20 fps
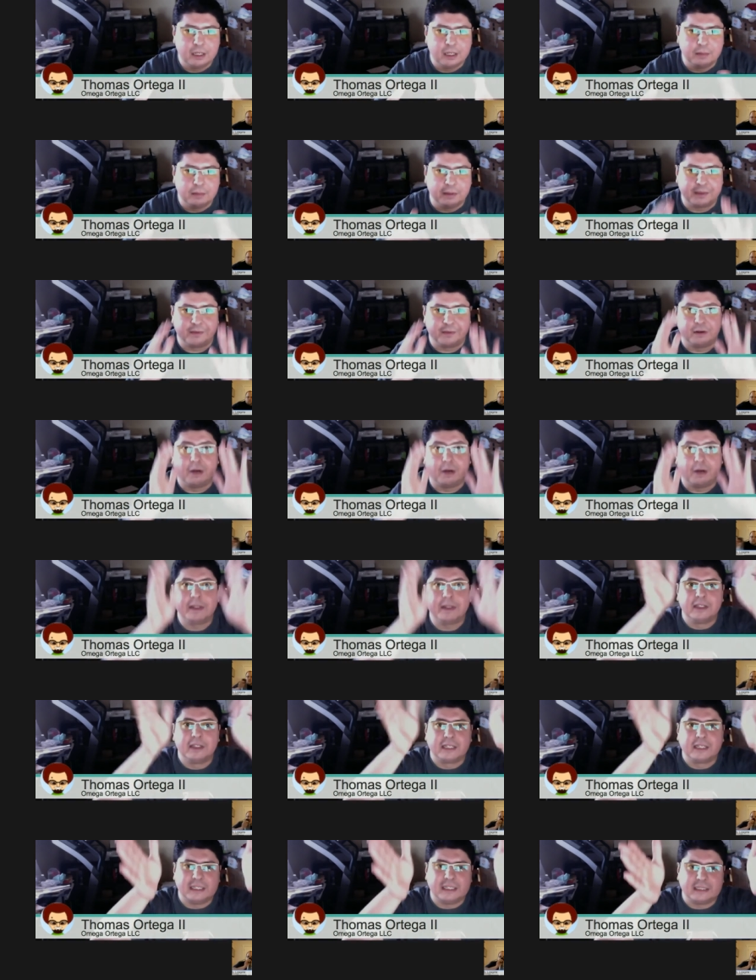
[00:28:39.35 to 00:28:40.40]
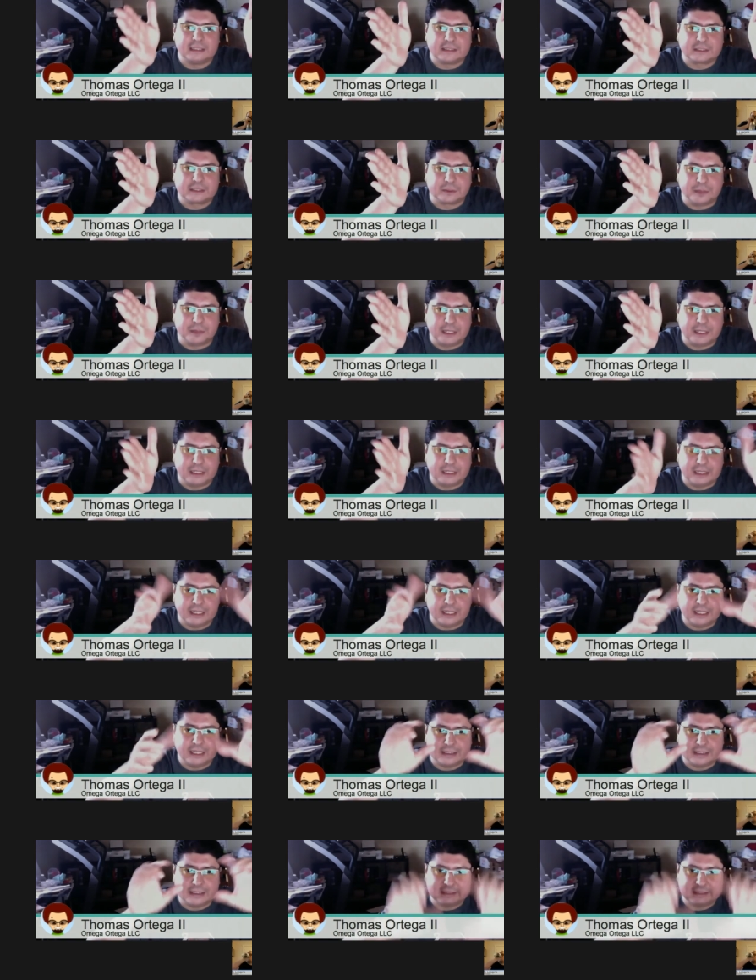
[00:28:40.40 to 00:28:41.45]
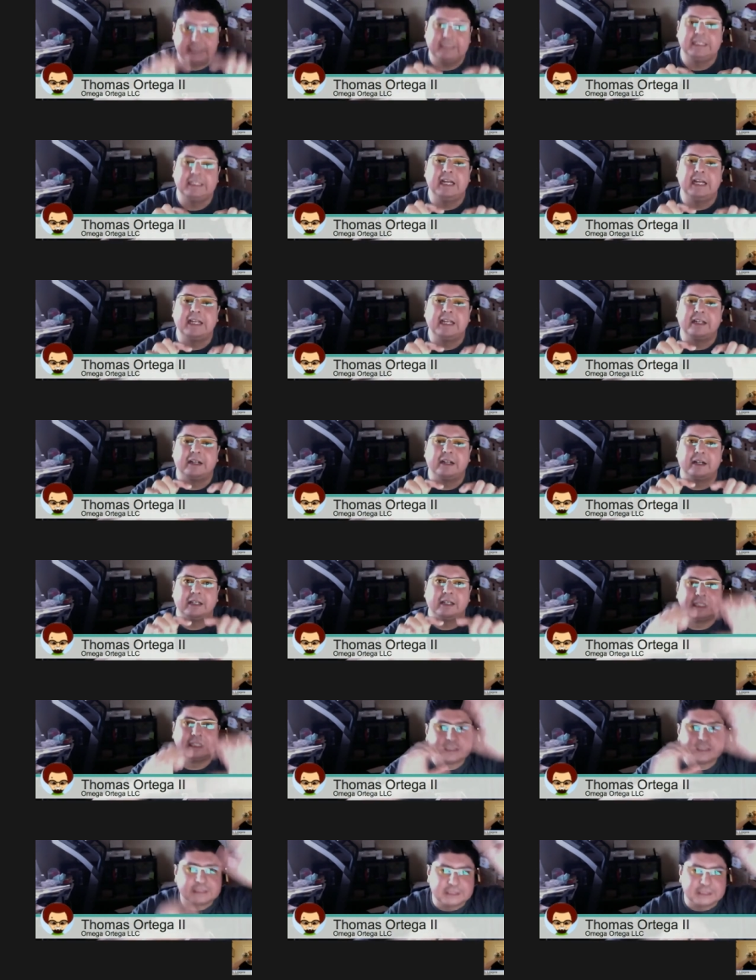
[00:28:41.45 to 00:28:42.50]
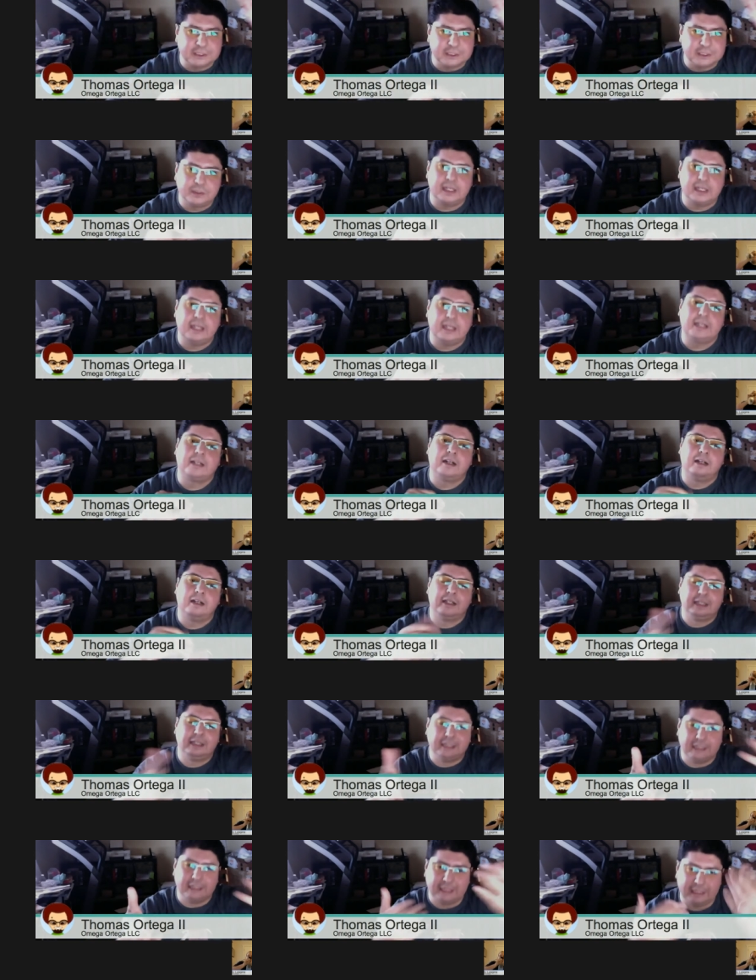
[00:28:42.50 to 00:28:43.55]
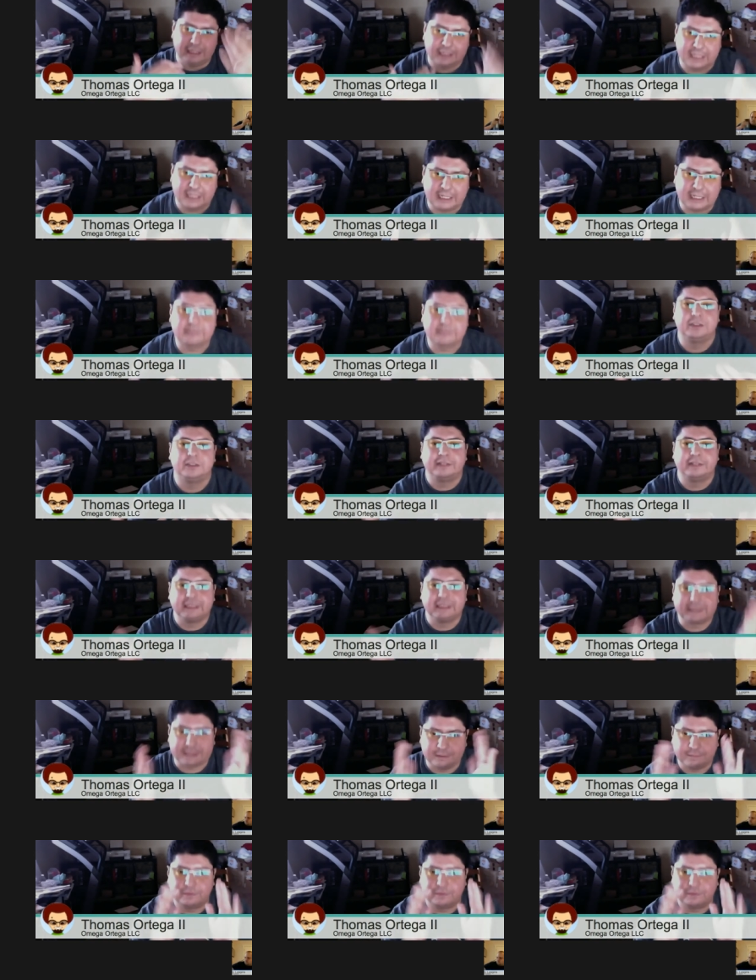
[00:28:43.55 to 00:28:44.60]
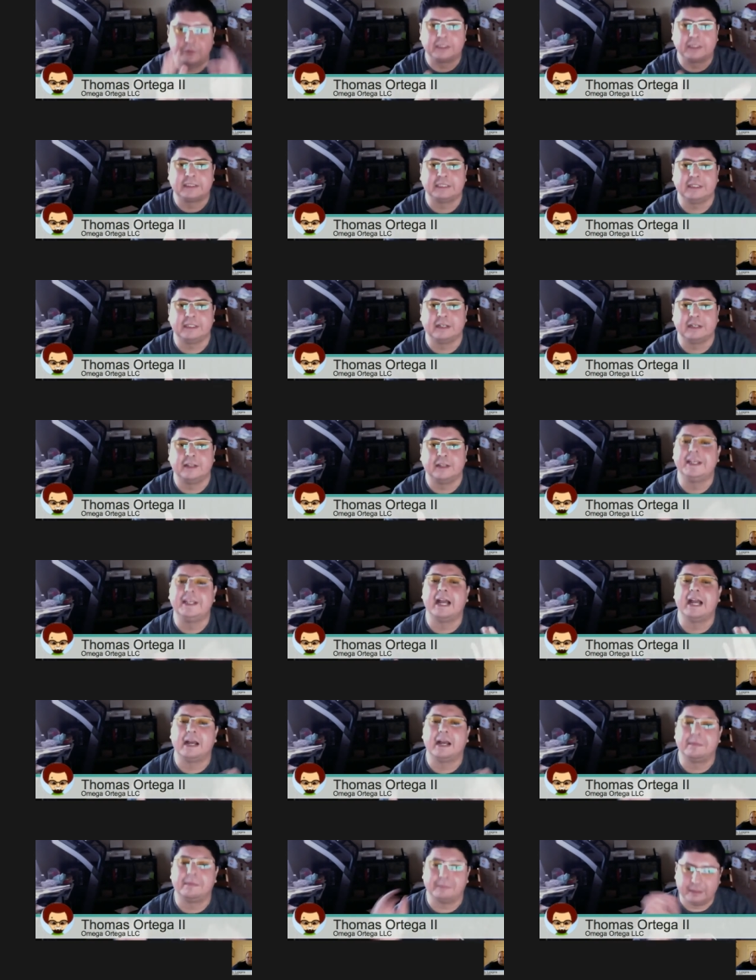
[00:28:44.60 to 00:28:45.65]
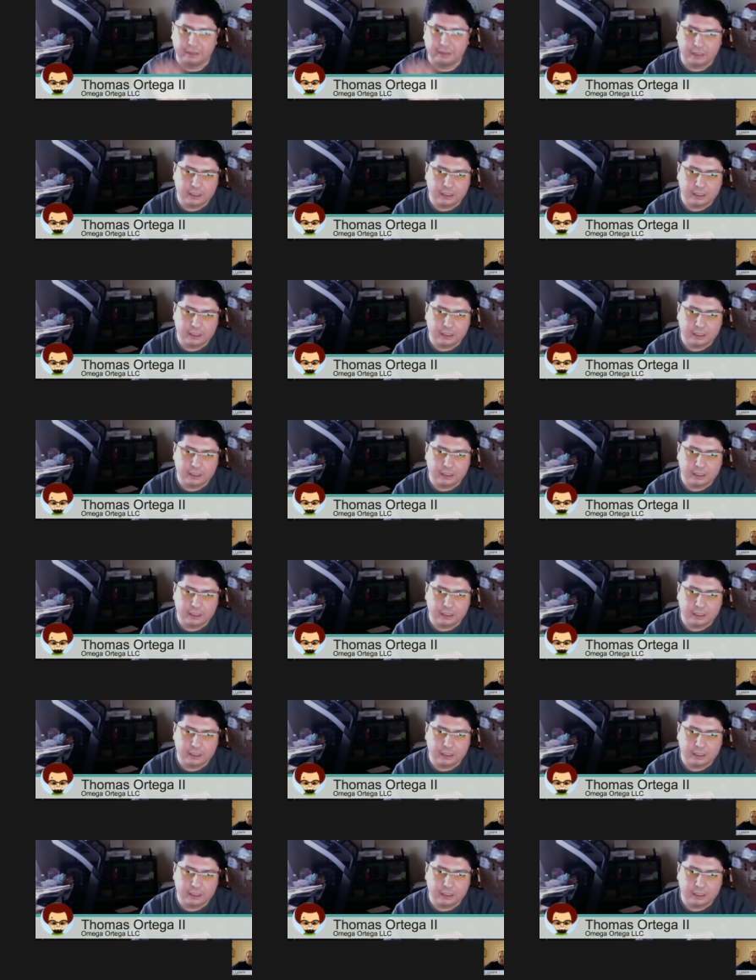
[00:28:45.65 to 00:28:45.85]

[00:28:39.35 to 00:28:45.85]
but they're already looking at the screen and they can see the icon and it's the only icon, and that sort of gets them focusing on the app. And